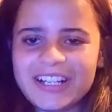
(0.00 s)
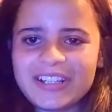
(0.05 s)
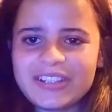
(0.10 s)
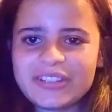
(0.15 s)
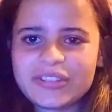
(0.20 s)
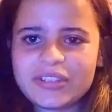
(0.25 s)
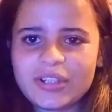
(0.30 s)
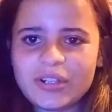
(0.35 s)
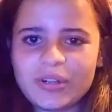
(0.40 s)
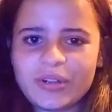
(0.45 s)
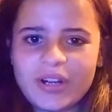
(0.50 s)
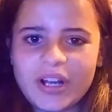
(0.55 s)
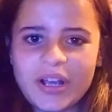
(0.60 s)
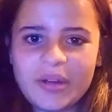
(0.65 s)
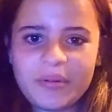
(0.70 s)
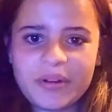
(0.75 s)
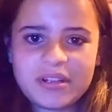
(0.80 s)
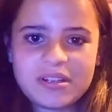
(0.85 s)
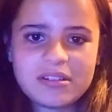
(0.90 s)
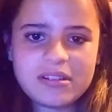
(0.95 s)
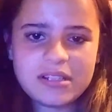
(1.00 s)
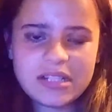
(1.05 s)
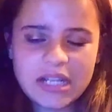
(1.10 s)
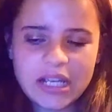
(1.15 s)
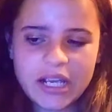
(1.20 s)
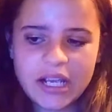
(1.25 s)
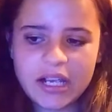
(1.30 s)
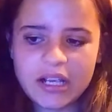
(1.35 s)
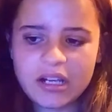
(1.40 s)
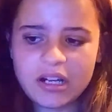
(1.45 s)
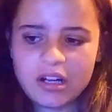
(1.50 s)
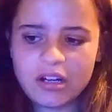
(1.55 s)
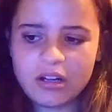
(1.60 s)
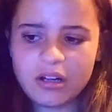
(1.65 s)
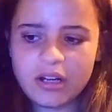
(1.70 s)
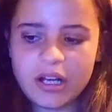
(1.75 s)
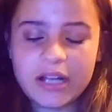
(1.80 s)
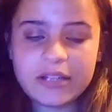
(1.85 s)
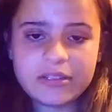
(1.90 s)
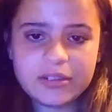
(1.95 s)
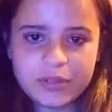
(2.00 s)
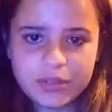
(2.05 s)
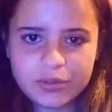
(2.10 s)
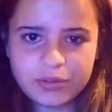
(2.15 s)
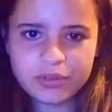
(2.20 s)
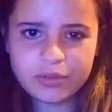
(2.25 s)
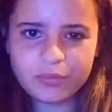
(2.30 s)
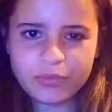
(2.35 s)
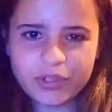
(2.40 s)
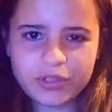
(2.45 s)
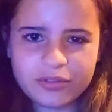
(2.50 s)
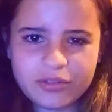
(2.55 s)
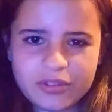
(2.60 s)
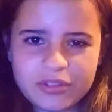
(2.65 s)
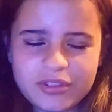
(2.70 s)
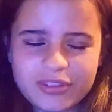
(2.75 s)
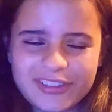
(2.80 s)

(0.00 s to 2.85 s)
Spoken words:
So I waited a day. I did do some research,